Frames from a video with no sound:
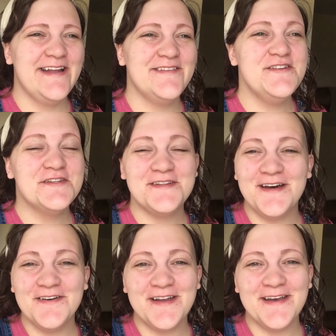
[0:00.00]
and I'm just
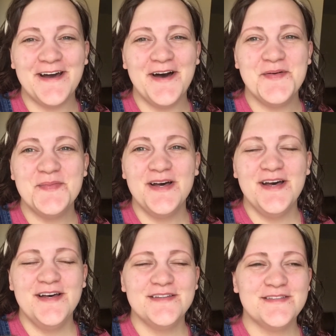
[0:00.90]
now getting up,
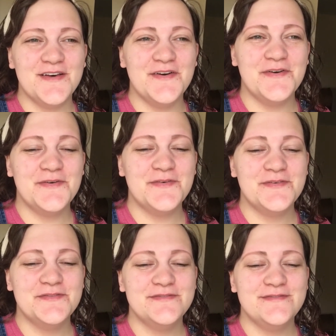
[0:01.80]

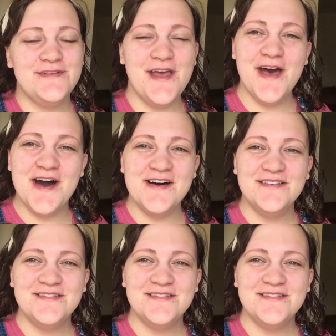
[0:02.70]
so yeah,